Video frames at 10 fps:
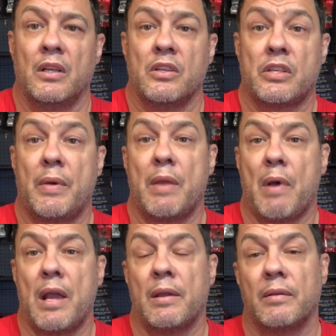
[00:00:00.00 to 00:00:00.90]
So
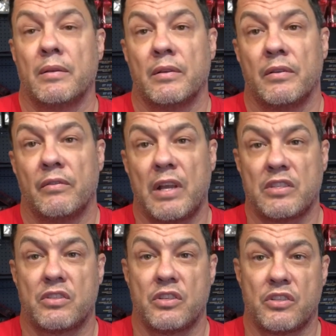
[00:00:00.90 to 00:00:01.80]
anyway,
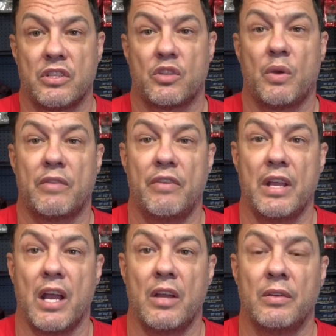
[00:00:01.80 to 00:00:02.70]
that's just this quick
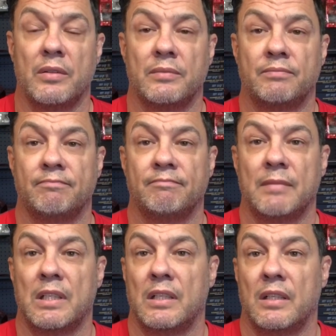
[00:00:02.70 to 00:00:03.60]
video.
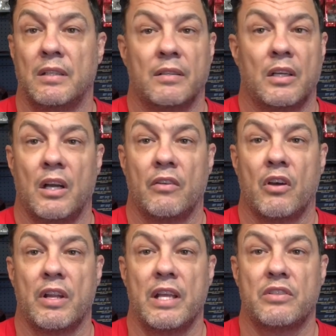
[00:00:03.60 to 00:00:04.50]
I've
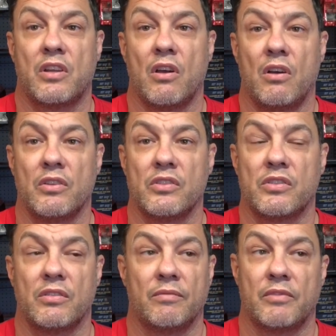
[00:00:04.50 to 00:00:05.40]
got to get to
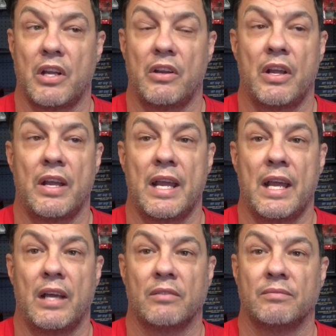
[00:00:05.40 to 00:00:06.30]
cons, don't know
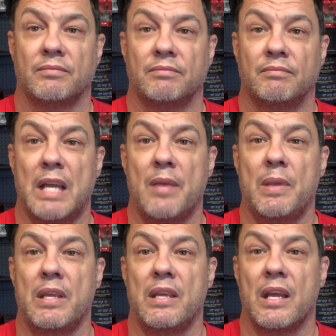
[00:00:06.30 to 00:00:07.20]
how.
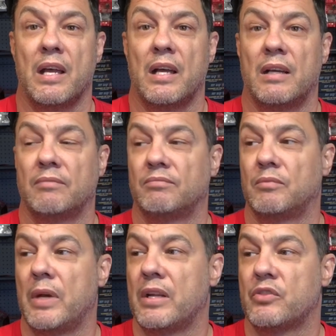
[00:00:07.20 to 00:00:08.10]
Maybe
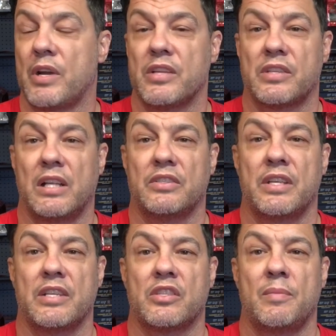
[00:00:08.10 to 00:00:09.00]
when Traders Galaxy
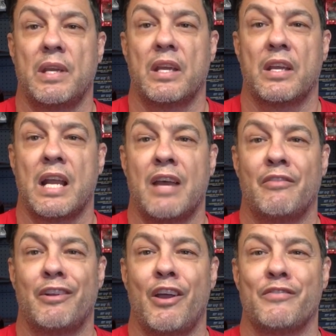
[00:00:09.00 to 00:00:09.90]
gets so big it can have
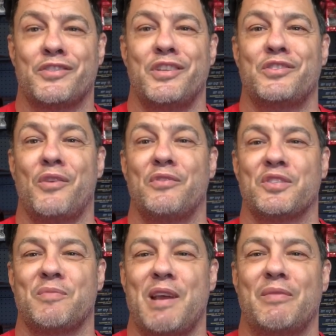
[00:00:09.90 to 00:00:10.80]
an overseas
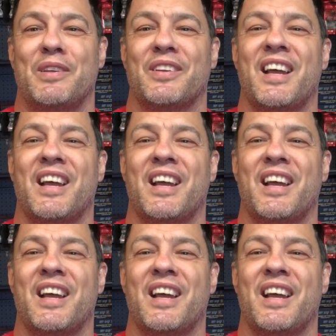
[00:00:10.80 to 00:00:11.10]
office maybe.